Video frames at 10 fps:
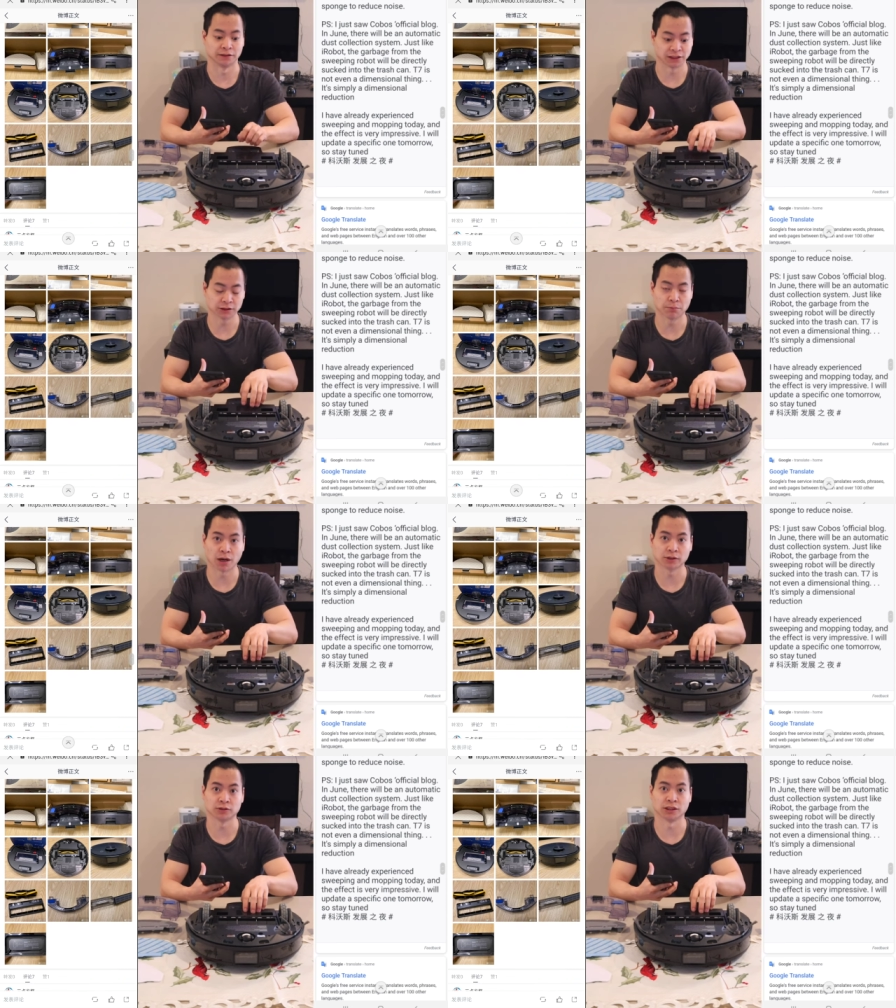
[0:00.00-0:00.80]
this
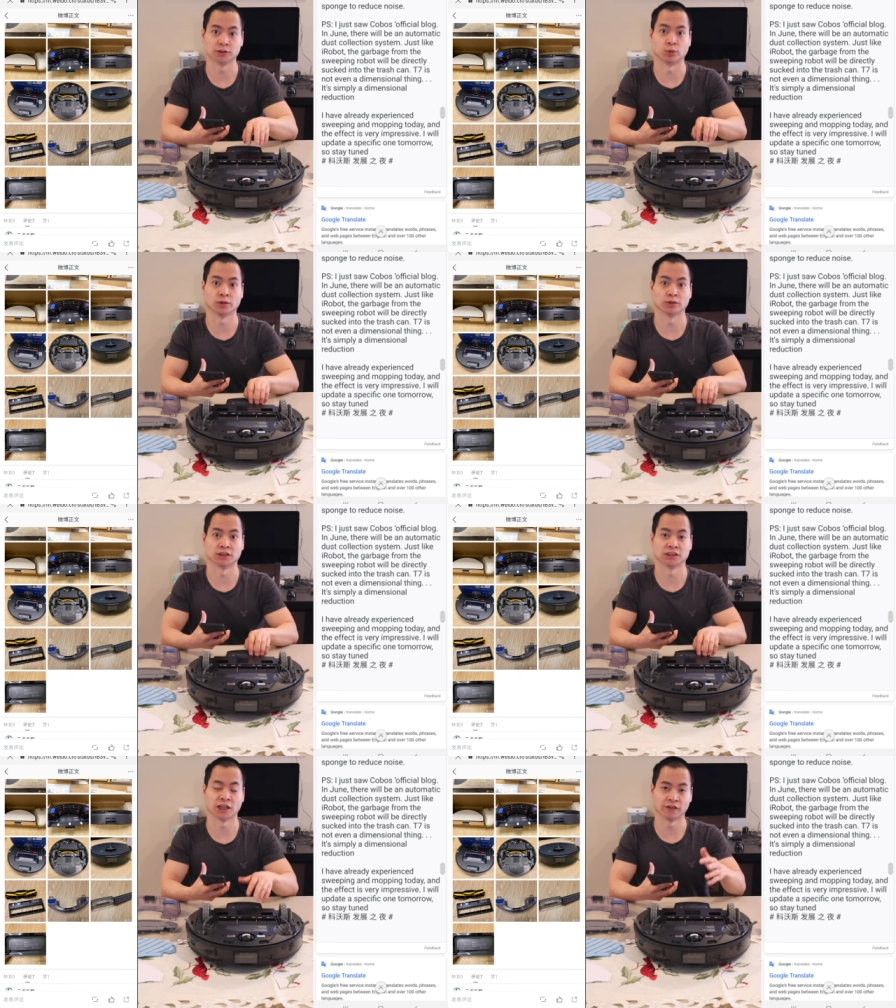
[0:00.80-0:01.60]
model does work with
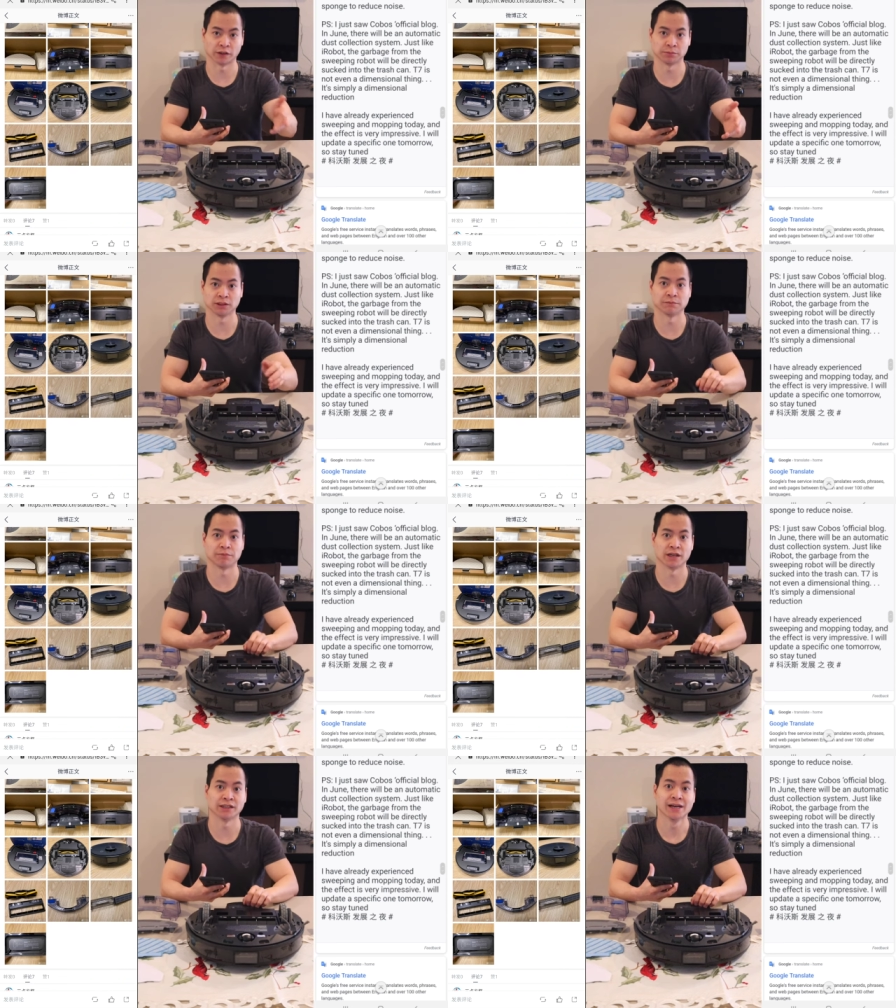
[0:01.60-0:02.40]
the self-emptying
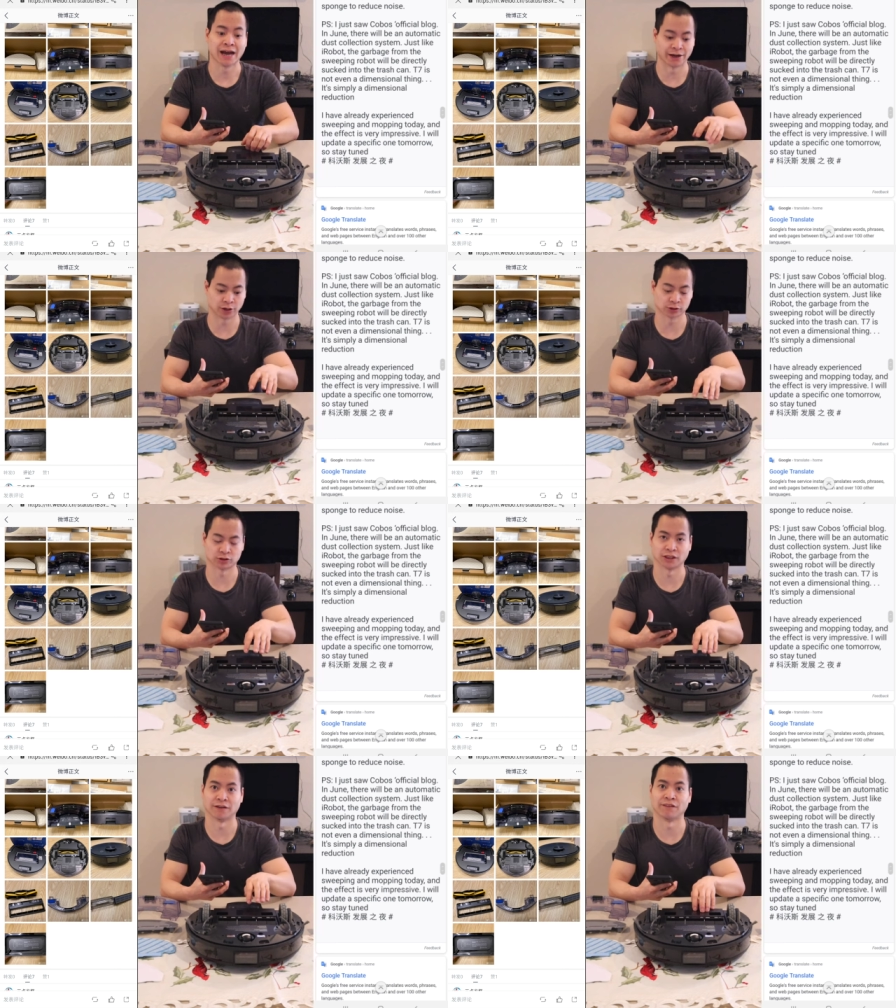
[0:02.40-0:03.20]
bed and also
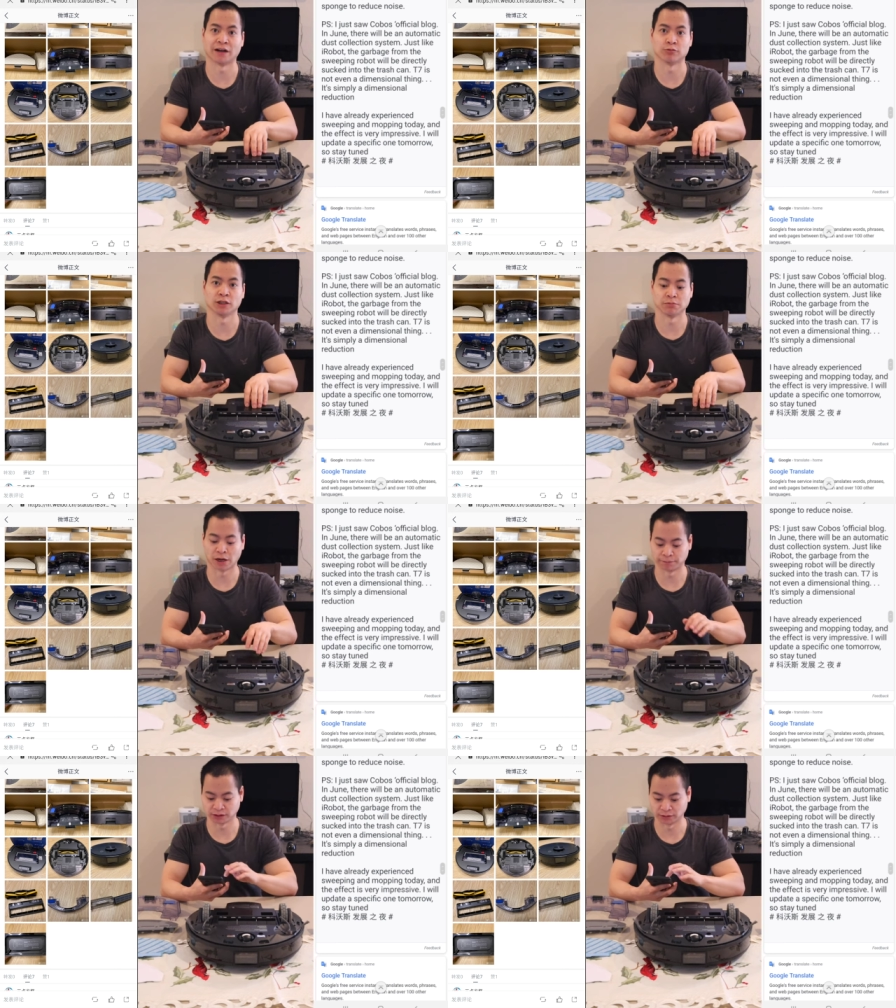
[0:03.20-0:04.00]
the vibrate
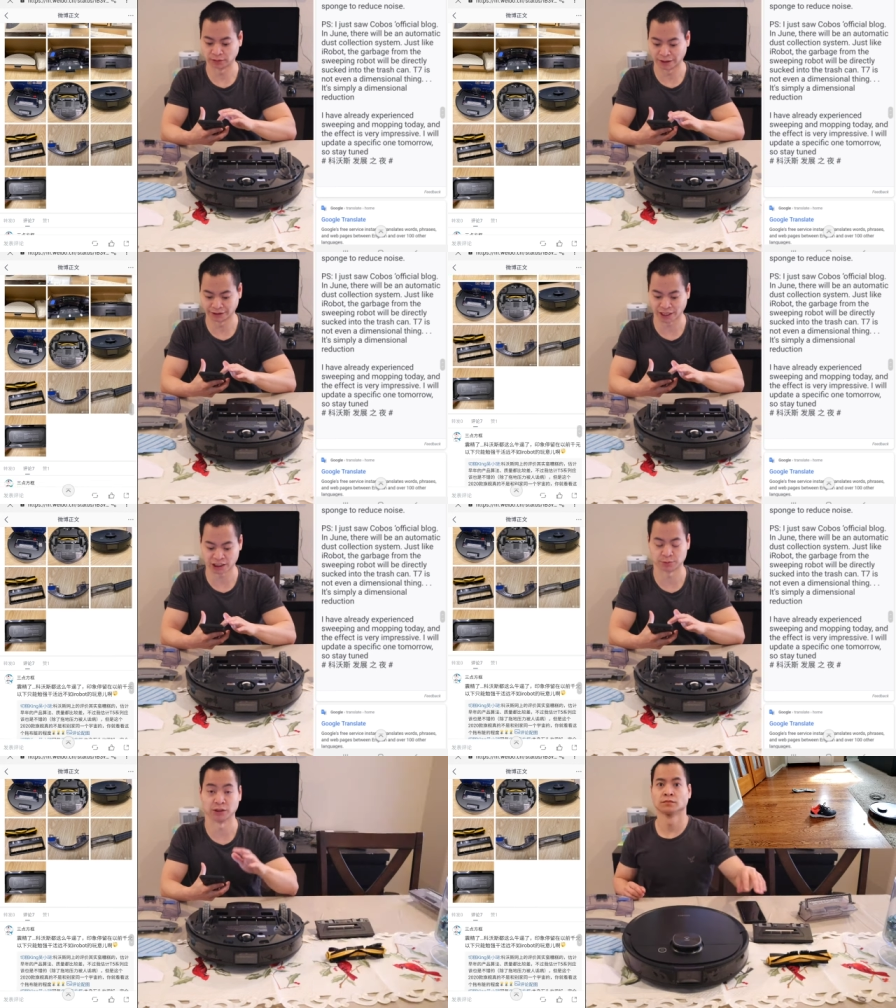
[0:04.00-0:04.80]
hopping
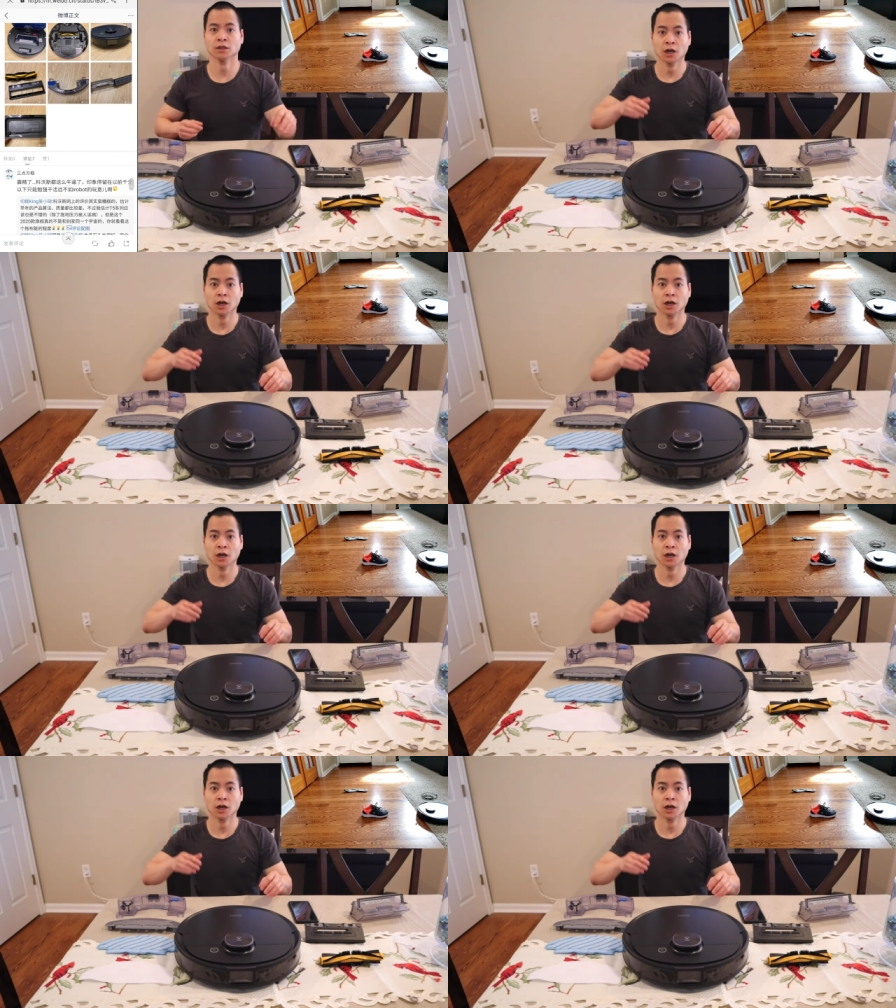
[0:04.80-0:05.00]
attachment.